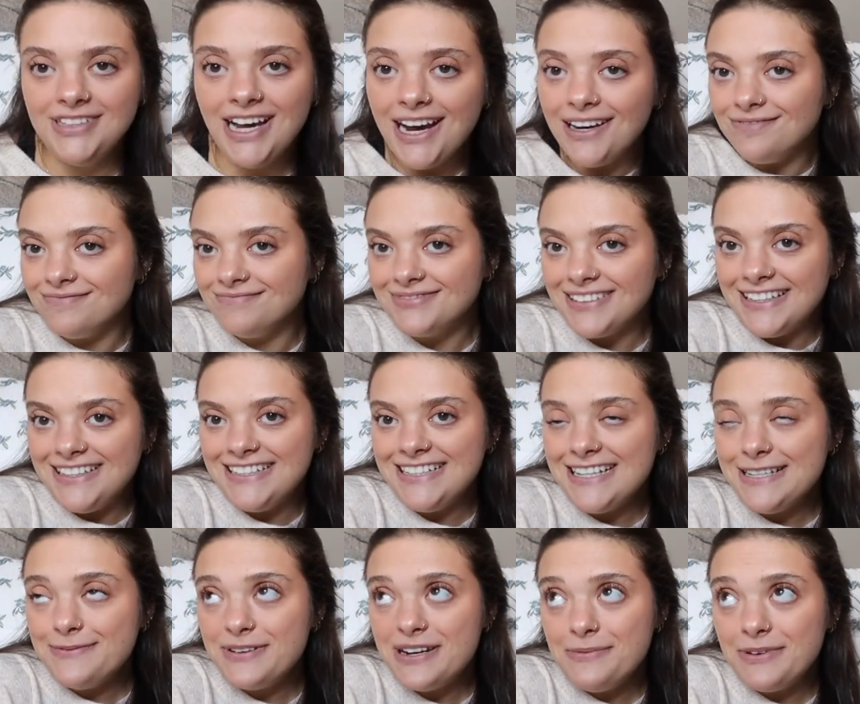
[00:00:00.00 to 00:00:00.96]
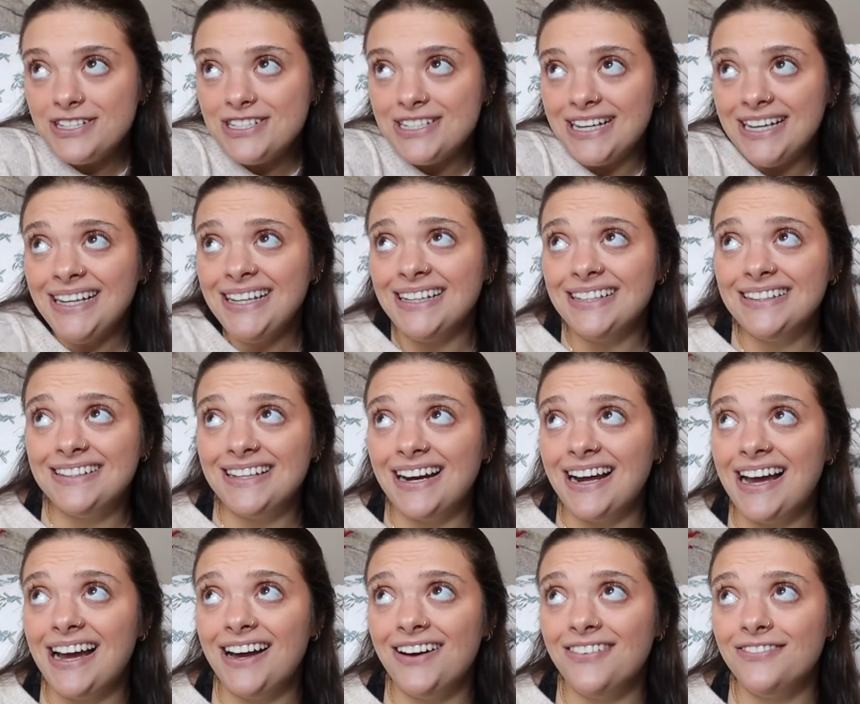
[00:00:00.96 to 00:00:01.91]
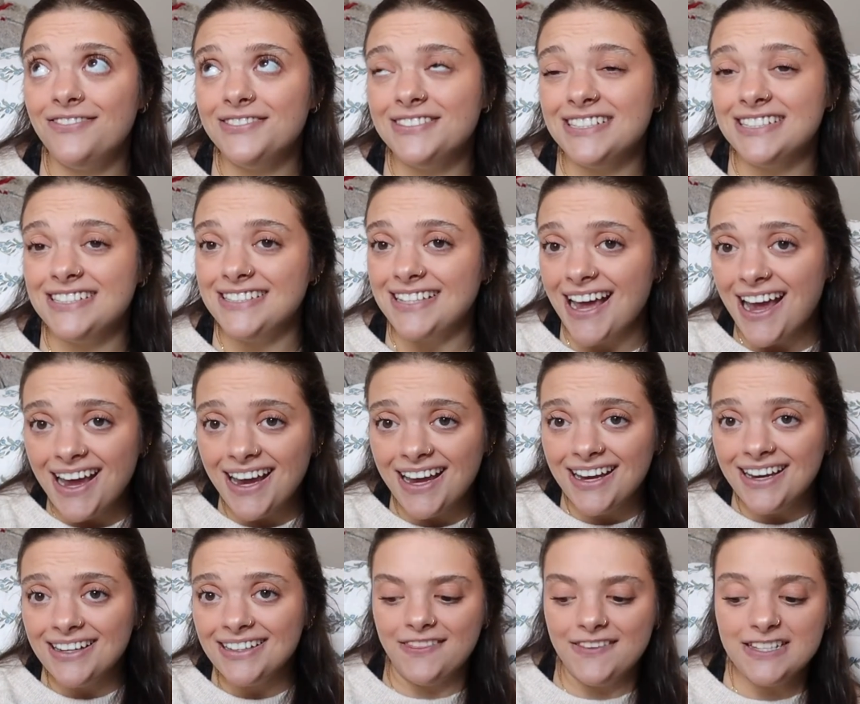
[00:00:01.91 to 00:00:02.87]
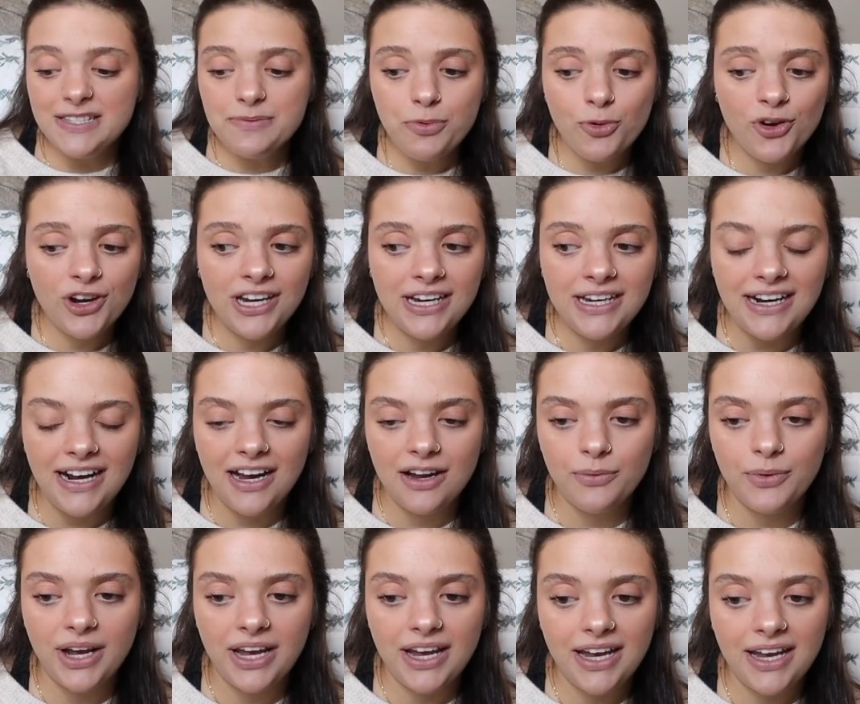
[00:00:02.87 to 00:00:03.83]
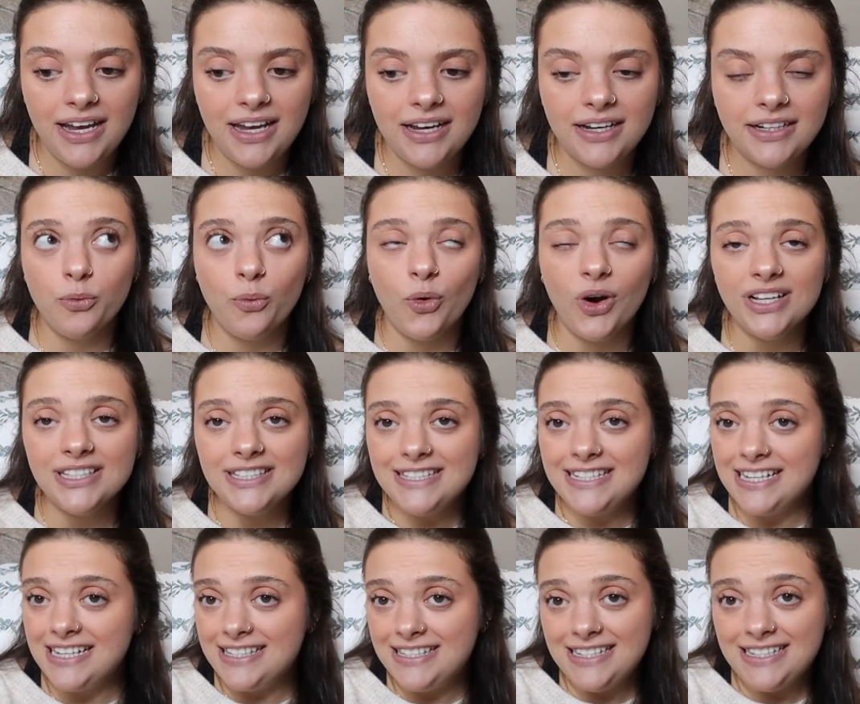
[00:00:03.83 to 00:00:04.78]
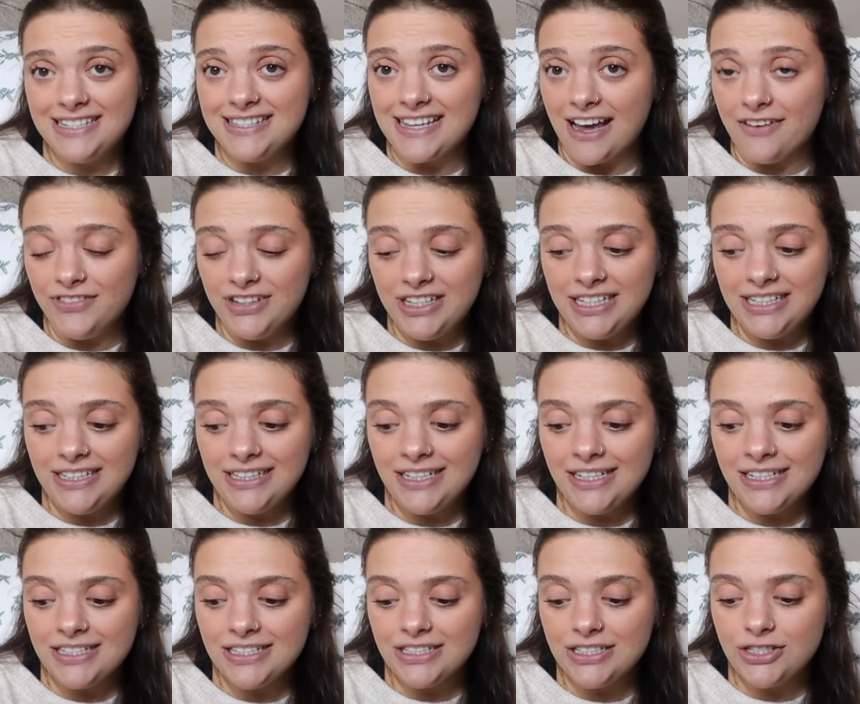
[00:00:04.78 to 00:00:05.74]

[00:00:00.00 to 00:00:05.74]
Yeah, I think that's pretty much it that I have to say. At this point, I weigh 167.